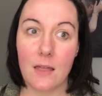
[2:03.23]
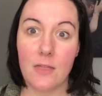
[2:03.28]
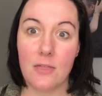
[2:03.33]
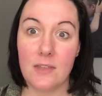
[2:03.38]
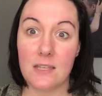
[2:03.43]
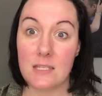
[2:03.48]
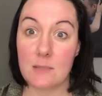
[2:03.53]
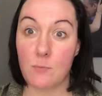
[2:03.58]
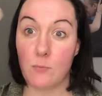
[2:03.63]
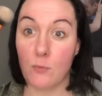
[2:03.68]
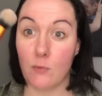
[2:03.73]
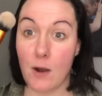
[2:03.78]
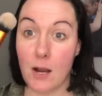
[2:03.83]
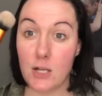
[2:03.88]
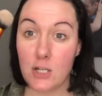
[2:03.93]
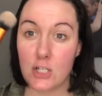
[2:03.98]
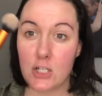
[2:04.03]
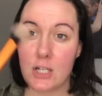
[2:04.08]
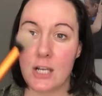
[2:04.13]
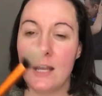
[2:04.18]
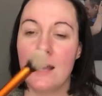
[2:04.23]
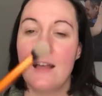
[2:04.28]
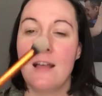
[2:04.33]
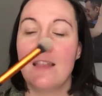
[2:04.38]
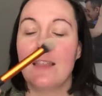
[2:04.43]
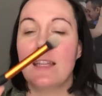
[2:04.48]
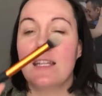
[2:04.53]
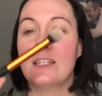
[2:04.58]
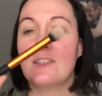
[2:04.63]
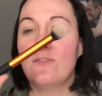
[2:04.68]
this brush
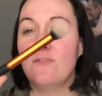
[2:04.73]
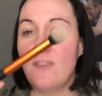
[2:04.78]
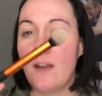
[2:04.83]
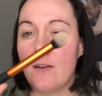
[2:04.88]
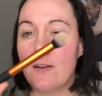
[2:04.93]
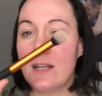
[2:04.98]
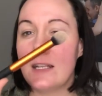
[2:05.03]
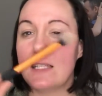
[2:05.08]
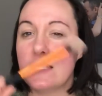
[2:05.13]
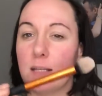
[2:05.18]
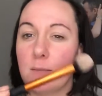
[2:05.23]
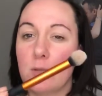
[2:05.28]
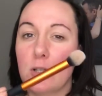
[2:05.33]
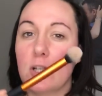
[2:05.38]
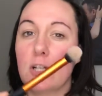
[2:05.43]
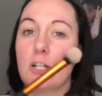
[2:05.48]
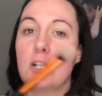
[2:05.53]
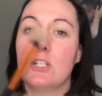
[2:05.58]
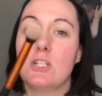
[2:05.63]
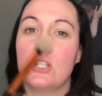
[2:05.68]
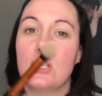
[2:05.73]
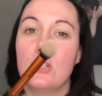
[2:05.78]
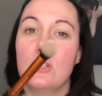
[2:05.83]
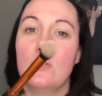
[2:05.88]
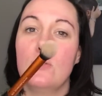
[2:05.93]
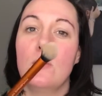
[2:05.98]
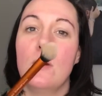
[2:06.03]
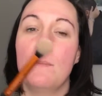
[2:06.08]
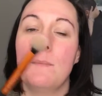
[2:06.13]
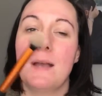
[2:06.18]
that is very similar
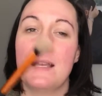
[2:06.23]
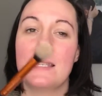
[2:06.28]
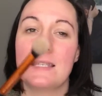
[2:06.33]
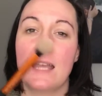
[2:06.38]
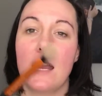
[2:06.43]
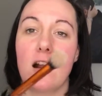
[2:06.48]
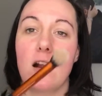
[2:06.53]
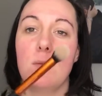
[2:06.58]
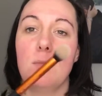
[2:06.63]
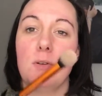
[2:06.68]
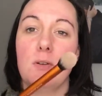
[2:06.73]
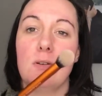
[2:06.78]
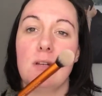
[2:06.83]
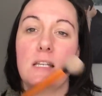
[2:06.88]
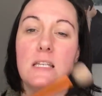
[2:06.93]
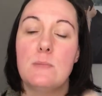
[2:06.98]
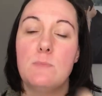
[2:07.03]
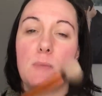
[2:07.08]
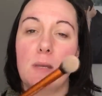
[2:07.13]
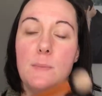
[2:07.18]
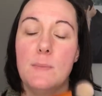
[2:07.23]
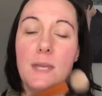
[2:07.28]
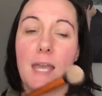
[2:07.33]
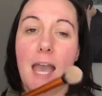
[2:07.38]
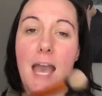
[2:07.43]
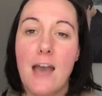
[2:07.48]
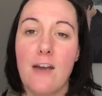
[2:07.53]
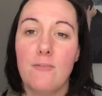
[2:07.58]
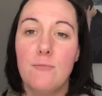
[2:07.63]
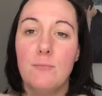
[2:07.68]
to Maskcara Beauty's
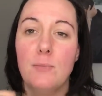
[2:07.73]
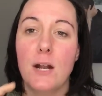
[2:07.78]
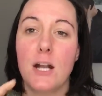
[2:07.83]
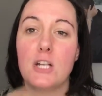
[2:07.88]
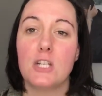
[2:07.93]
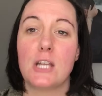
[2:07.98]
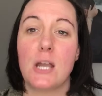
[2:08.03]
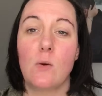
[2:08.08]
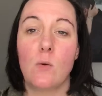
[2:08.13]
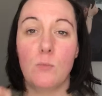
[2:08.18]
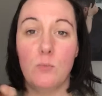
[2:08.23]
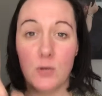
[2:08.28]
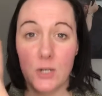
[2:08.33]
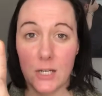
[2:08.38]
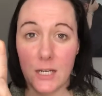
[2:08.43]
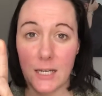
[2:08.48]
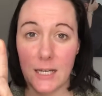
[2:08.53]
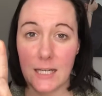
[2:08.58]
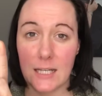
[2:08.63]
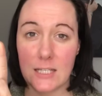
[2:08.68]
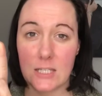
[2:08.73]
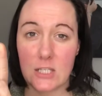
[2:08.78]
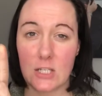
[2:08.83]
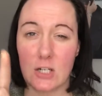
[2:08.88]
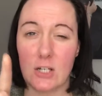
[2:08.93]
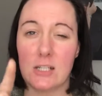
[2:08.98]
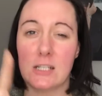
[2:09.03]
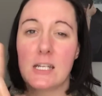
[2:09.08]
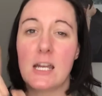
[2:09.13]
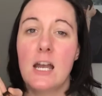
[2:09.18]
BBF brush. I will put an
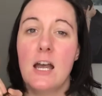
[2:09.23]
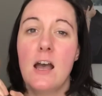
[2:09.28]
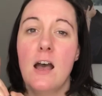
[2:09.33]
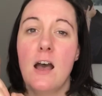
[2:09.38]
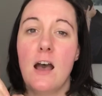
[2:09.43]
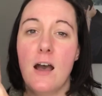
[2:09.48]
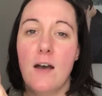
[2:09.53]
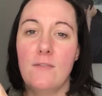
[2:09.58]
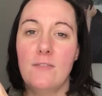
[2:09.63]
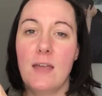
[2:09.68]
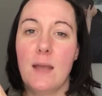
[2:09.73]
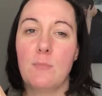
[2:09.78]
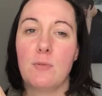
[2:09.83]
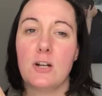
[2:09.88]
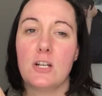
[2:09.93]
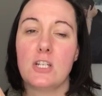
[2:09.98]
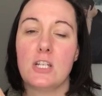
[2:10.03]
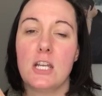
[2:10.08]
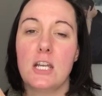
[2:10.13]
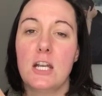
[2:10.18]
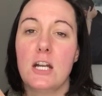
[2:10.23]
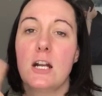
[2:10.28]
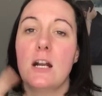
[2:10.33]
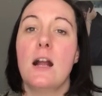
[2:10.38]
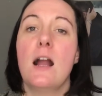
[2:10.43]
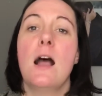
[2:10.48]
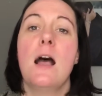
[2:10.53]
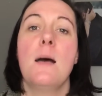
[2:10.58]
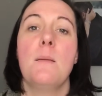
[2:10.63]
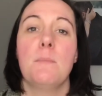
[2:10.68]
insert of that brush here.
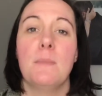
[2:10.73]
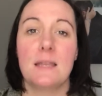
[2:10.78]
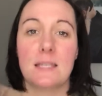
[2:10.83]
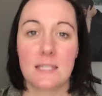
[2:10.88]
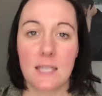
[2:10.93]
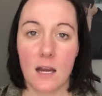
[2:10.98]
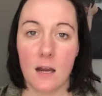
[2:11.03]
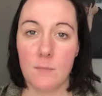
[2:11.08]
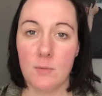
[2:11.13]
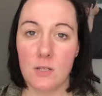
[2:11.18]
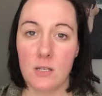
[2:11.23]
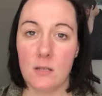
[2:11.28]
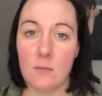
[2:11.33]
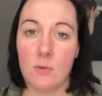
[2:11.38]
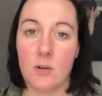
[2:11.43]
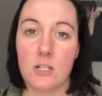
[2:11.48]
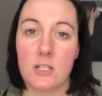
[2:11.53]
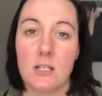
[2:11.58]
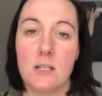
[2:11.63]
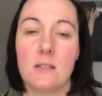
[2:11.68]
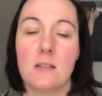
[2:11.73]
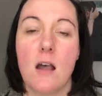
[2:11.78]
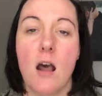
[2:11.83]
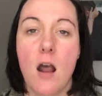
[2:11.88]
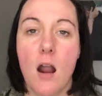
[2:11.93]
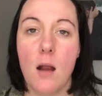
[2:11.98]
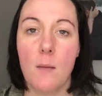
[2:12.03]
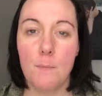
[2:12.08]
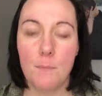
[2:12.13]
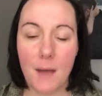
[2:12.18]
Maskcara Beauty brushes
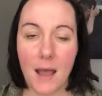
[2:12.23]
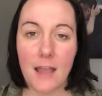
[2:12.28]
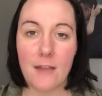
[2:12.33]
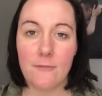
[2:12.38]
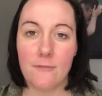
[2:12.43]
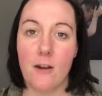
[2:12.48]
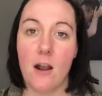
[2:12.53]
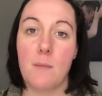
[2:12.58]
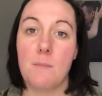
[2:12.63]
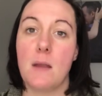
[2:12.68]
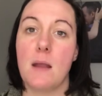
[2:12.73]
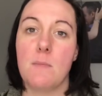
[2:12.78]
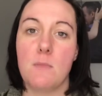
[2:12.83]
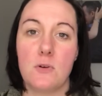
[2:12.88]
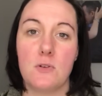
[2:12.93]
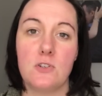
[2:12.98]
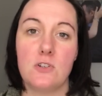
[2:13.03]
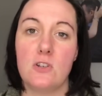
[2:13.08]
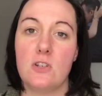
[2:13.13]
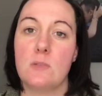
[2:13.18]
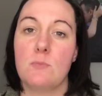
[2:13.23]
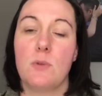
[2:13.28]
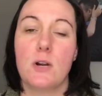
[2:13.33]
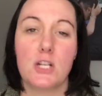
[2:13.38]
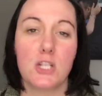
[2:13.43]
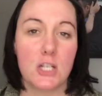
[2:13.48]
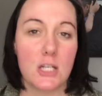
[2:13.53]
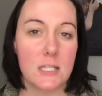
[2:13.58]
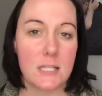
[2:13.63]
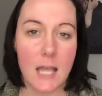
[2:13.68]
are by far my most used
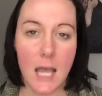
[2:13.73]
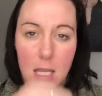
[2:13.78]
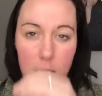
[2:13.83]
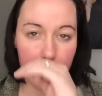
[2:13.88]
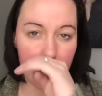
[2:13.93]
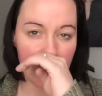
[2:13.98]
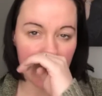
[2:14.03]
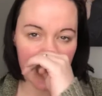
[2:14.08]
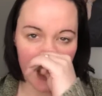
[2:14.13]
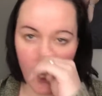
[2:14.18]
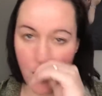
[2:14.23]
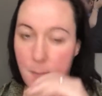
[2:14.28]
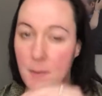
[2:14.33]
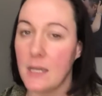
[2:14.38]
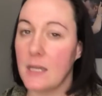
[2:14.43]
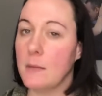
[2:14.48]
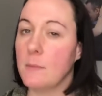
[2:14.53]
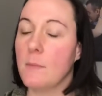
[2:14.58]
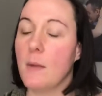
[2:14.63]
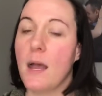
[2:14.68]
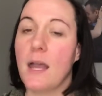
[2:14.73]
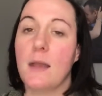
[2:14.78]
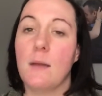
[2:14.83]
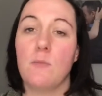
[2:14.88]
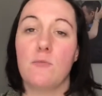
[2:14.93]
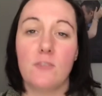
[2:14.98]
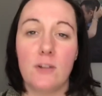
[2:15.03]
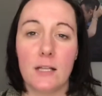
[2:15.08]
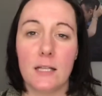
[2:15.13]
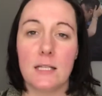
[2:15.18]
brushes. I use them in my
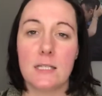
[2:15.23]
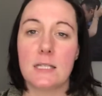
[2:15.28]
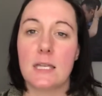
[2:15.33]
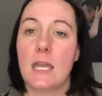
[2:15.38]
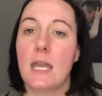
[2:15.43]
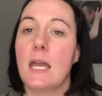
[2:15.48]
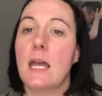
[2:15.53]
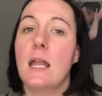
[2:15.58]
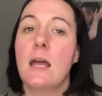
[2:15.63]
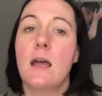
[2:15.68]
freelance kit.